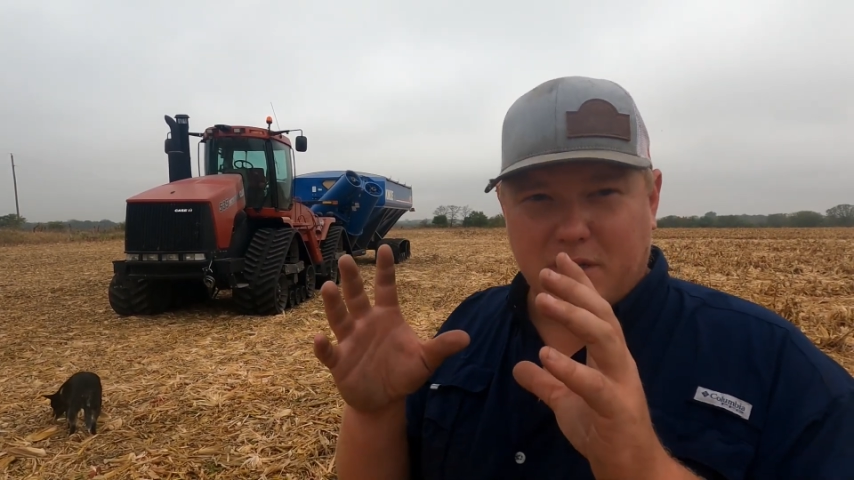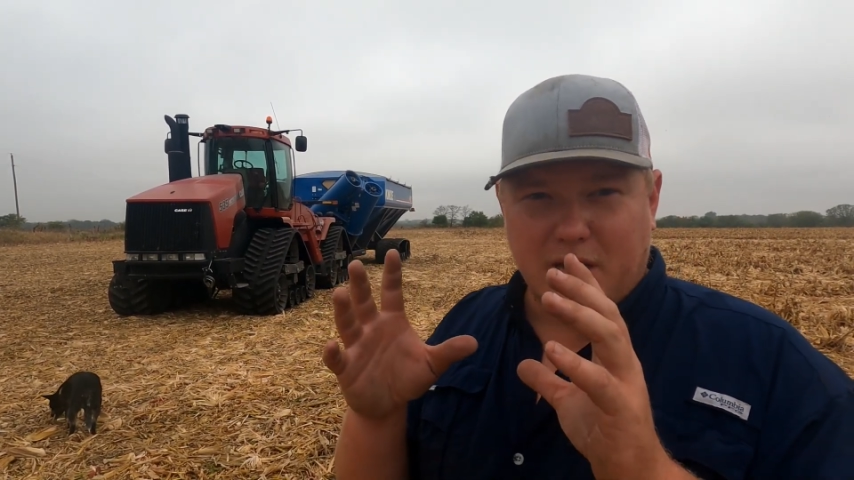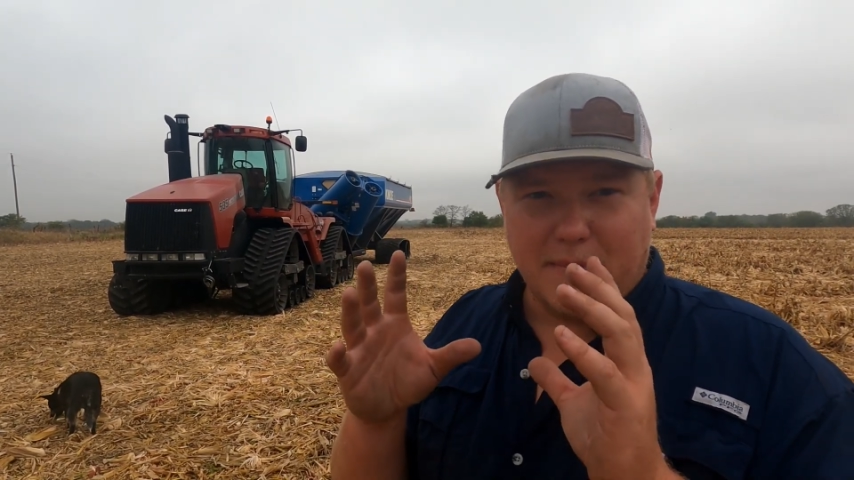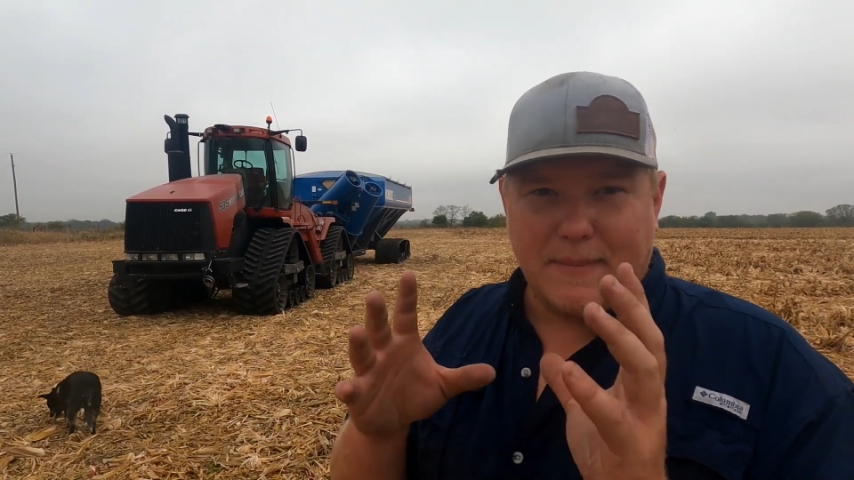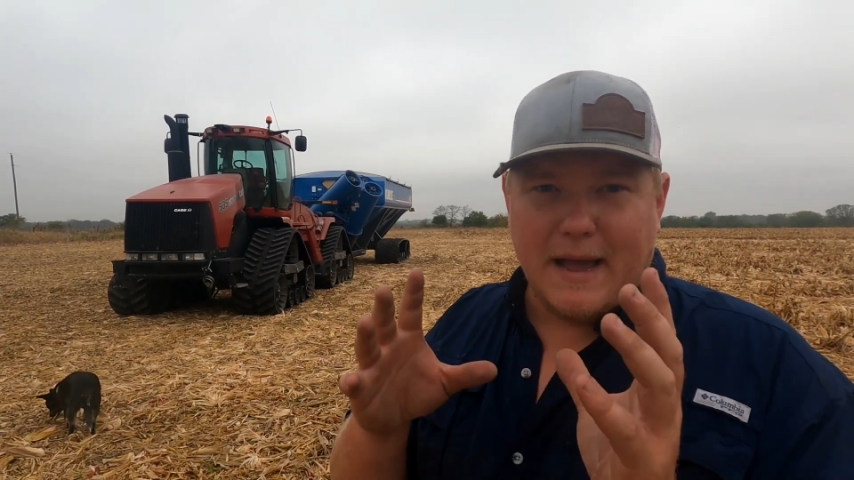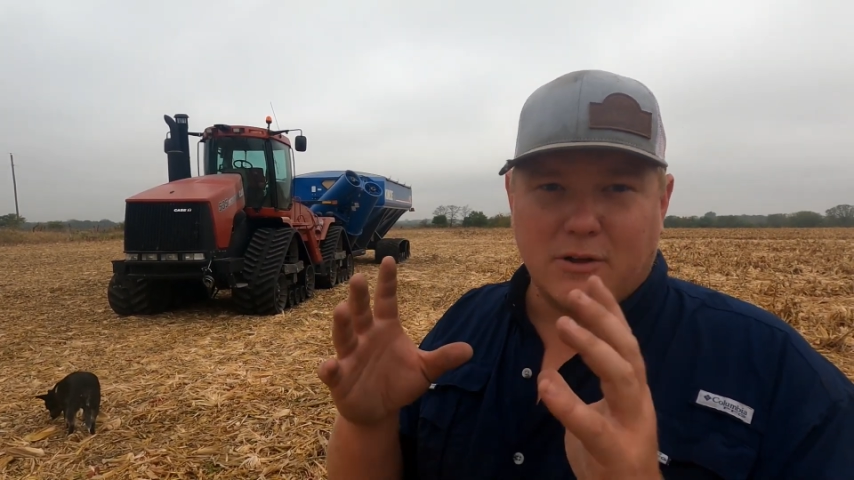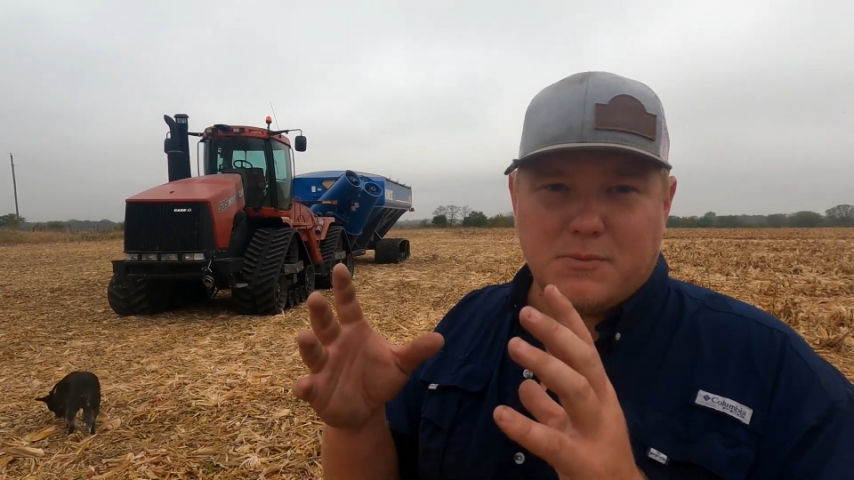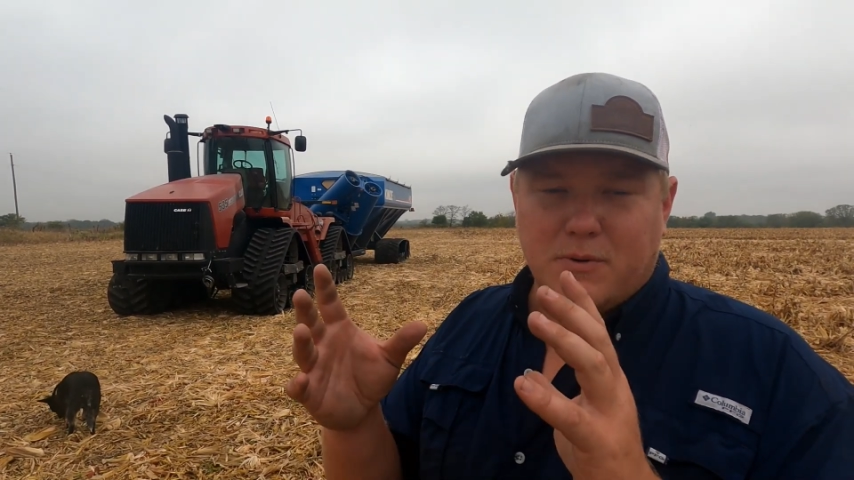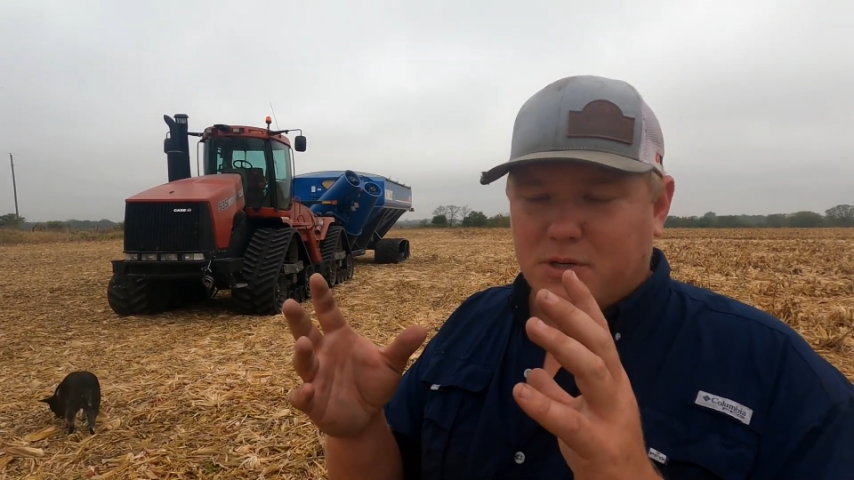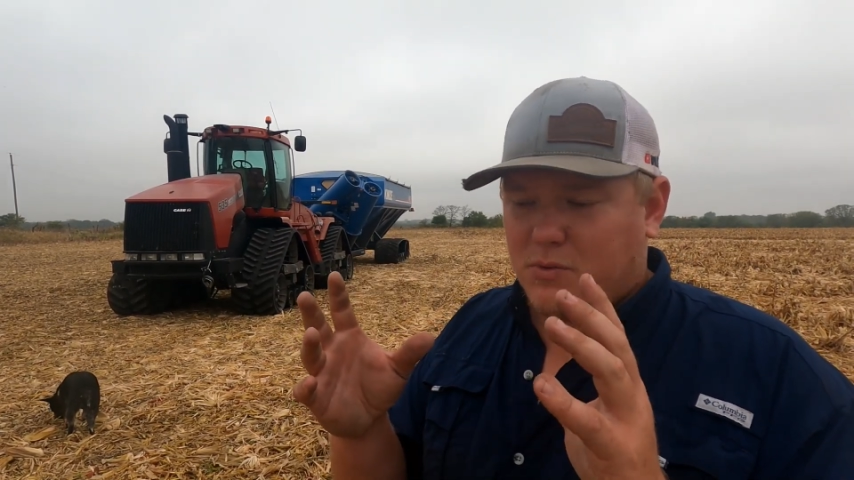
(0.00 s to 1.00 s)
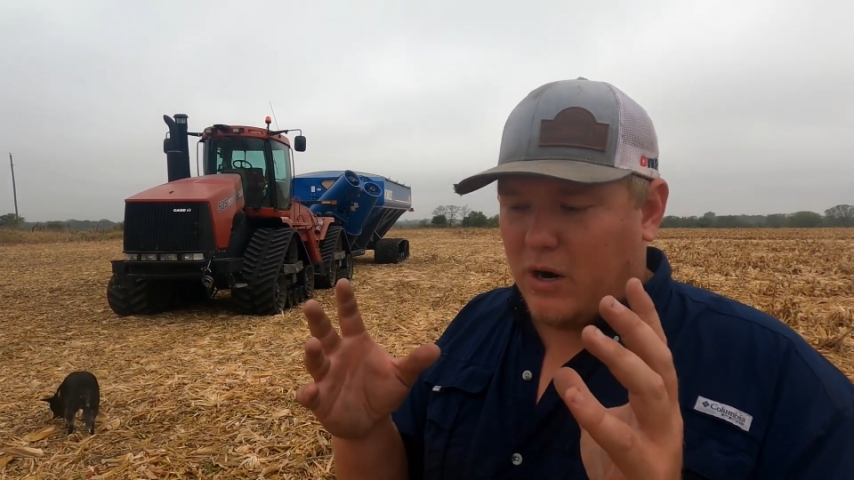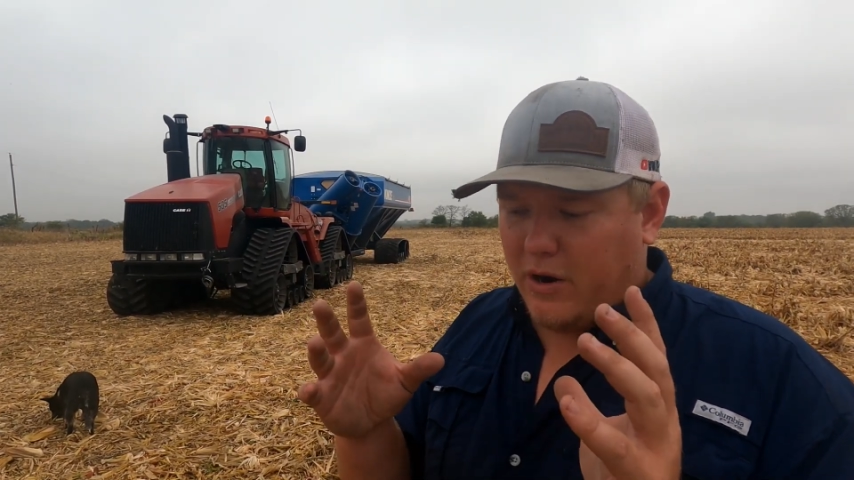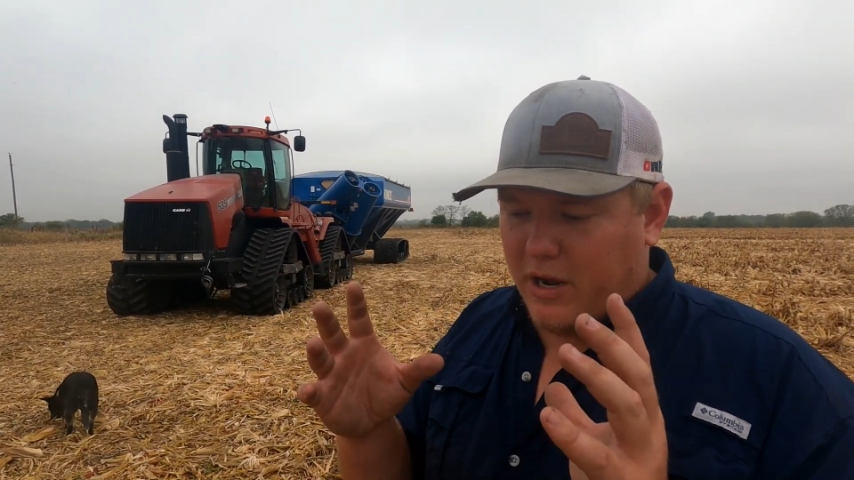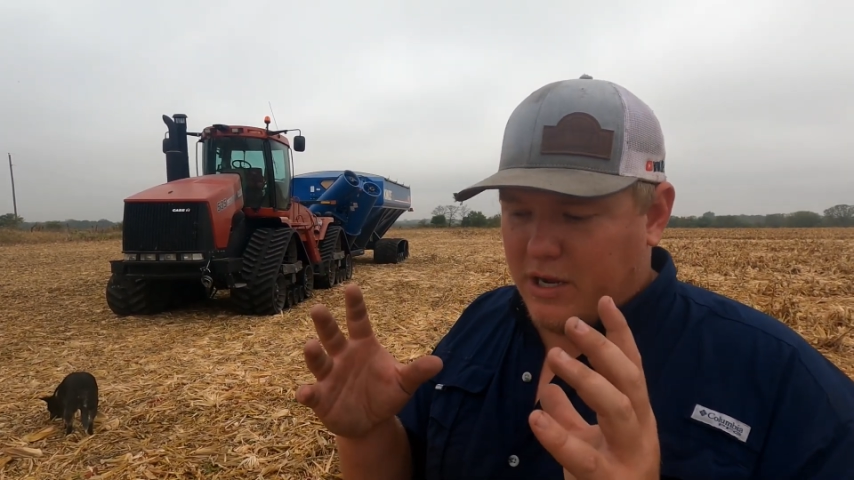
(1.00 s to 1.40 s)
in like pounds per square